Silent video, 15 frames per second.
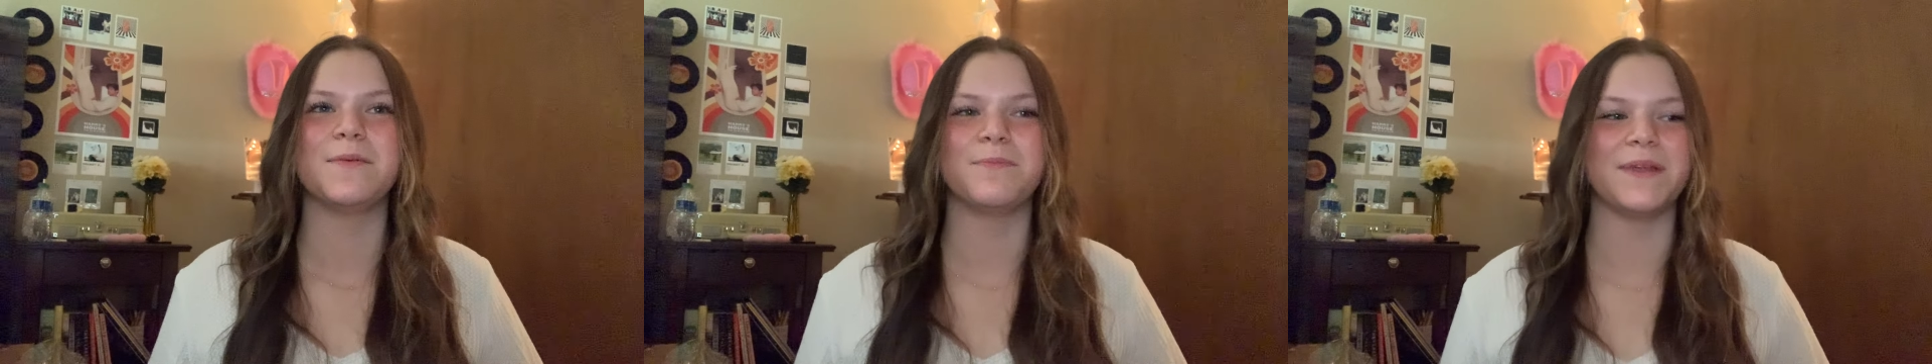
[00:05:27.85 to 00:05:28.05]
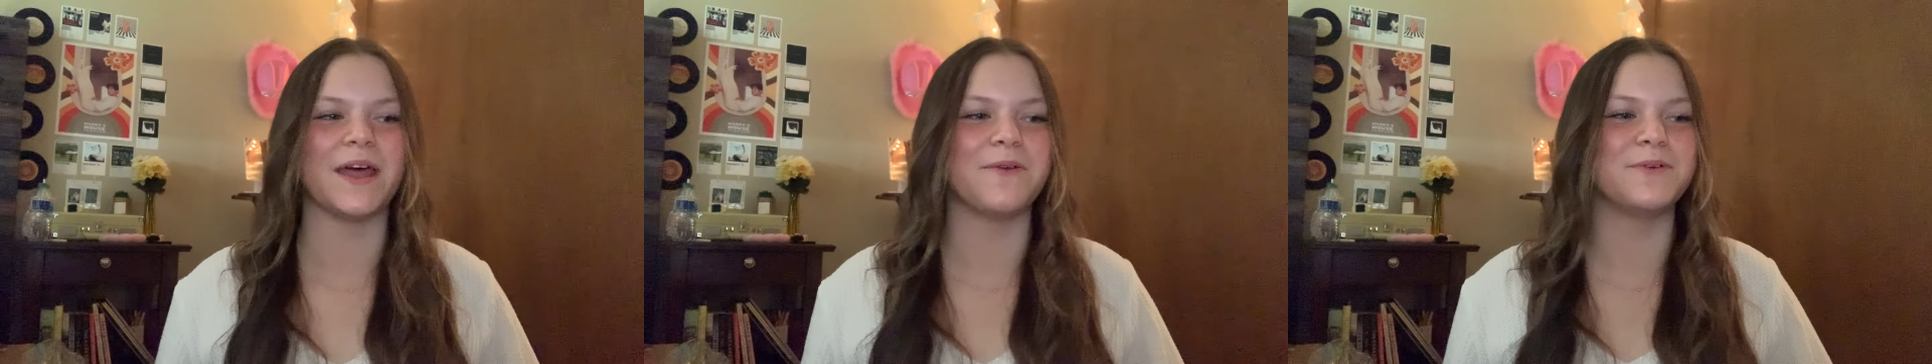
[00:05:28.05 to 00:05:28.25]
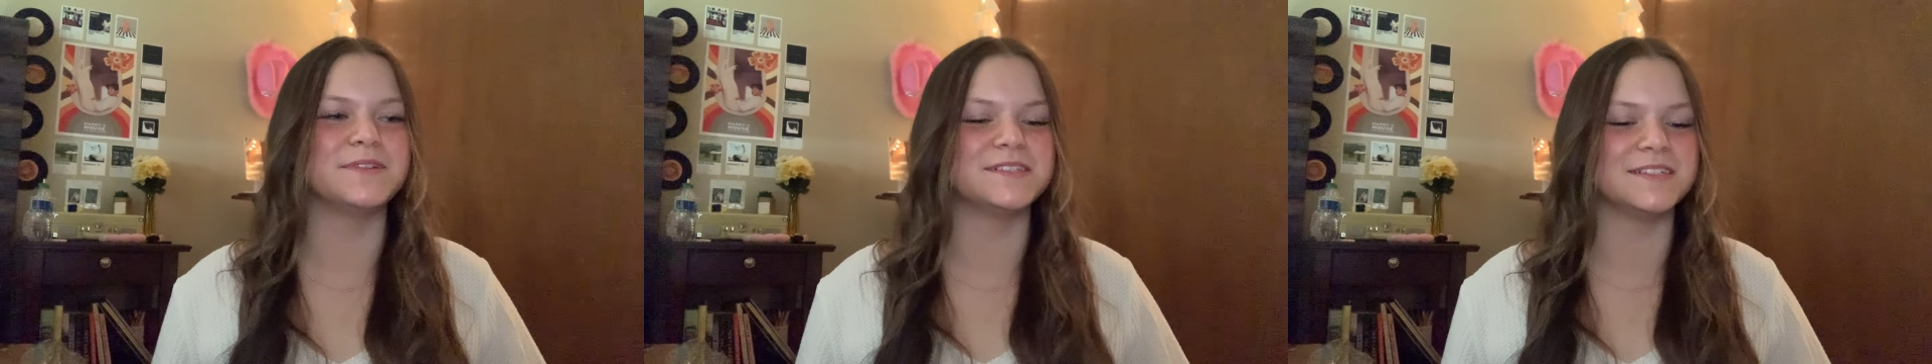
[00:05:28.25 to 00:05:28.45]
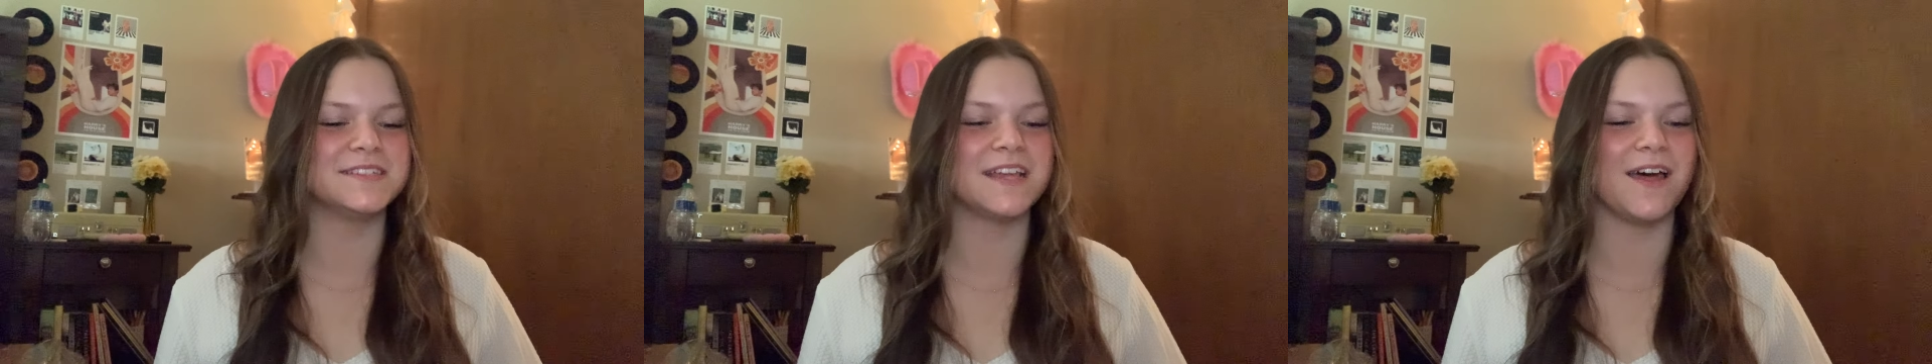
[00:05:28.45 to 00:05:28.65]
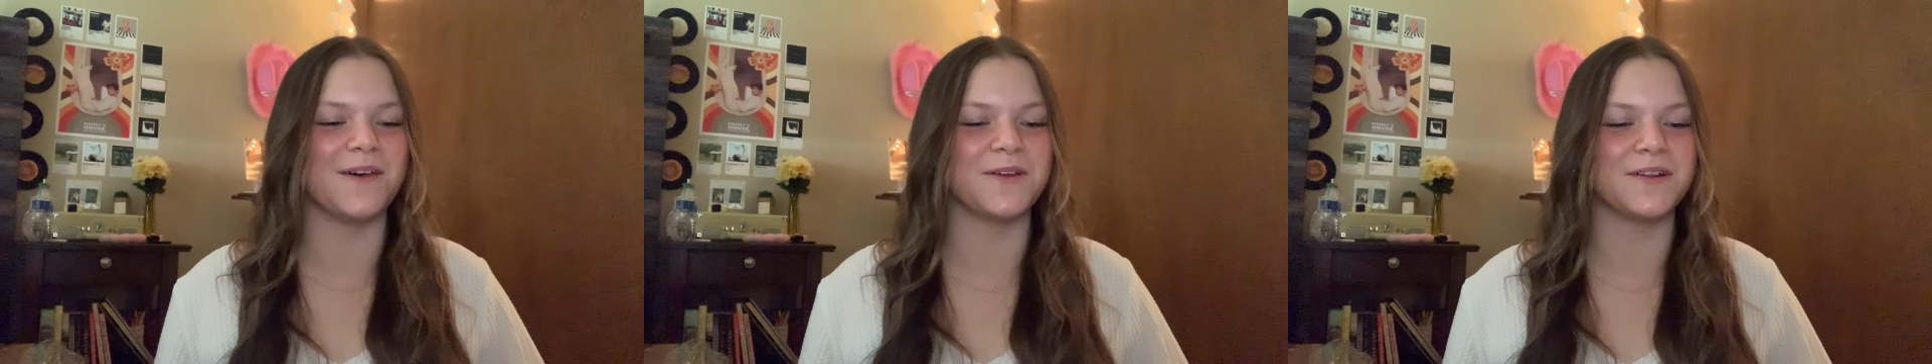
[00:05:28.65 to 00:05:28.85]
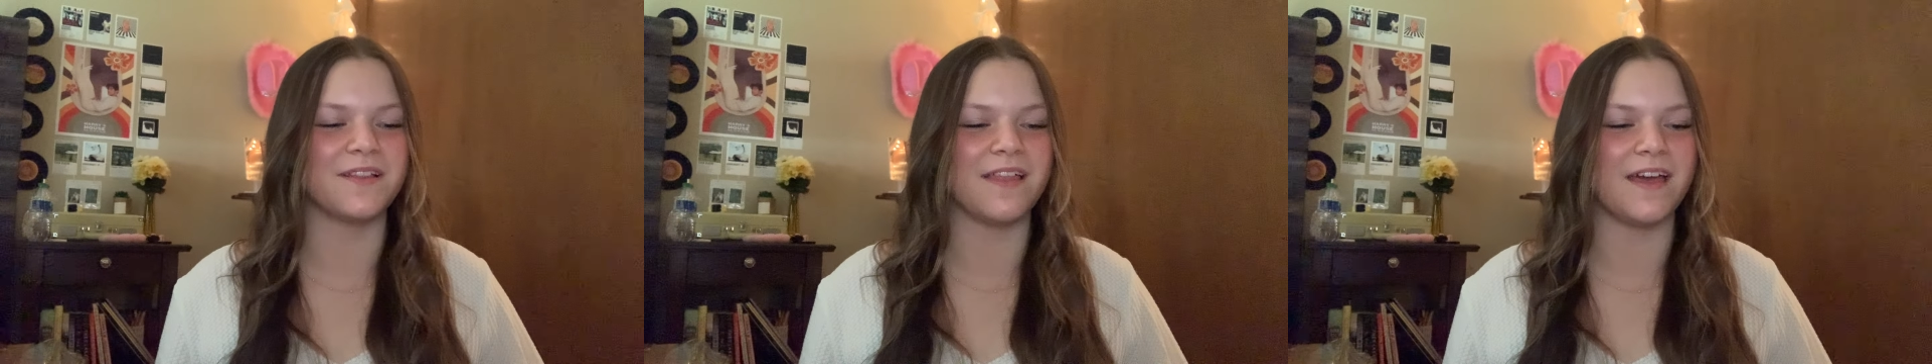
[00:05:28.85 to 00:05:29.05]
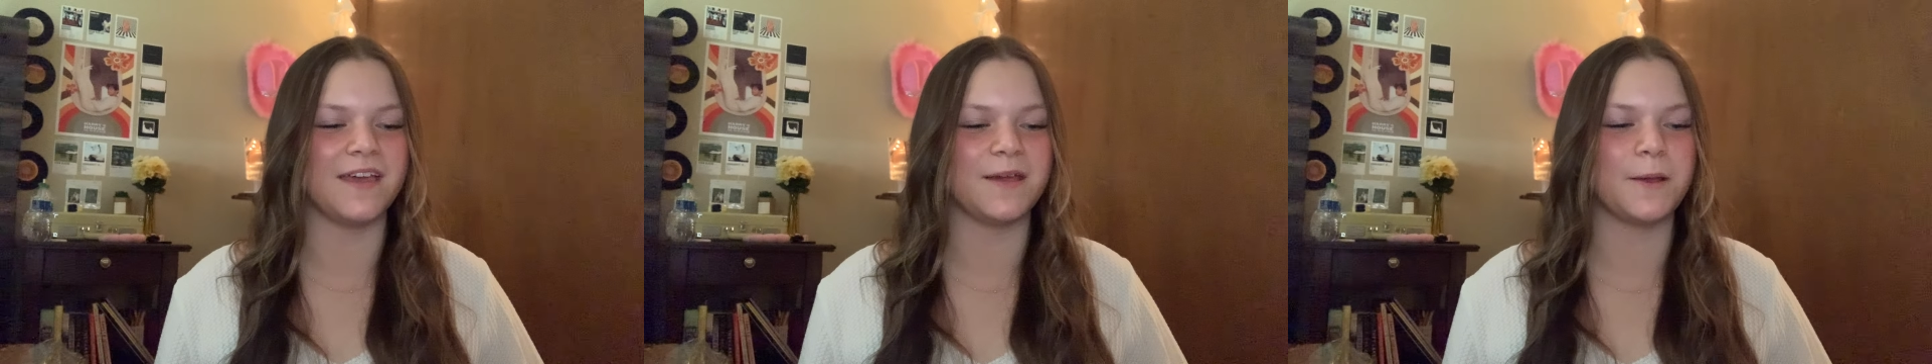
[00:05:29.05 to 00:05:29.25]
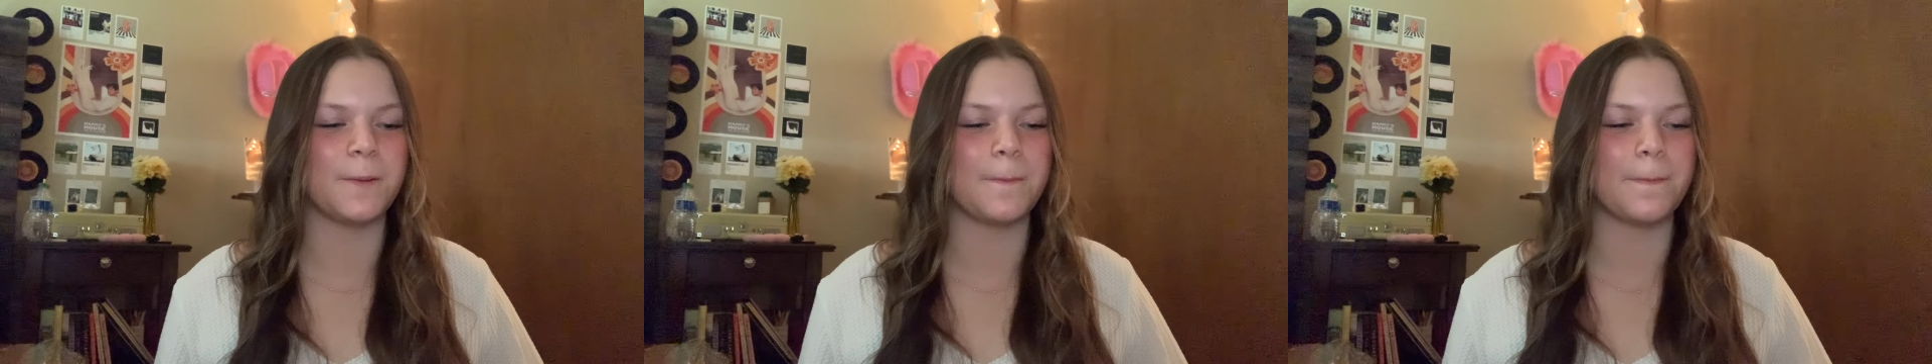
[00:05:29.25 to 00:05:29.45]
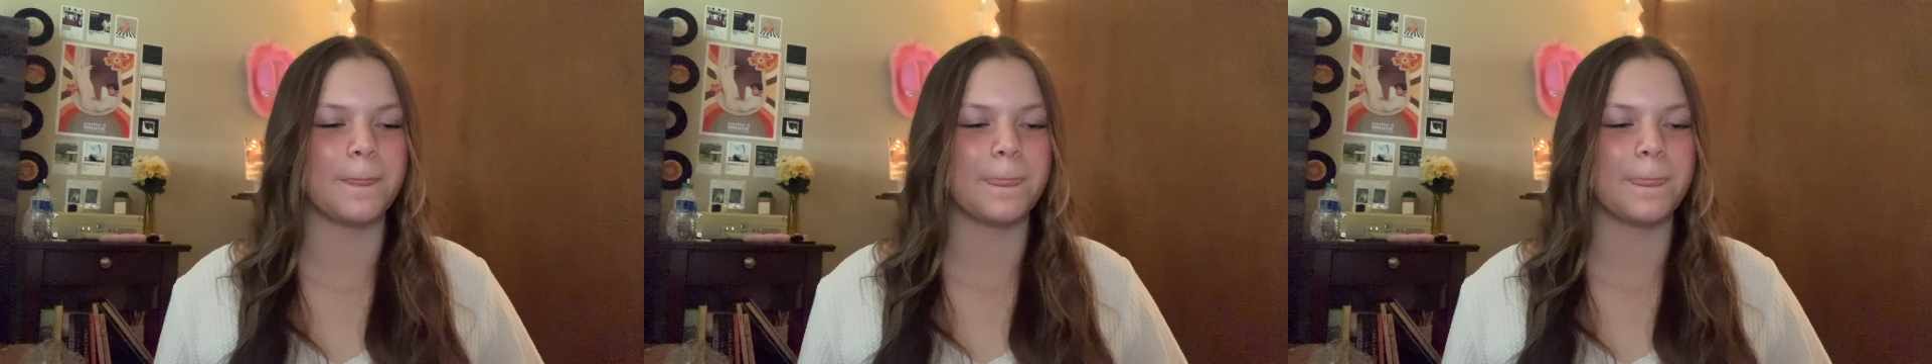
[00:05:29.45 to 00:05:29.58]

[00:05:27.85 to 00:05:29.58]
but I would just tell her to like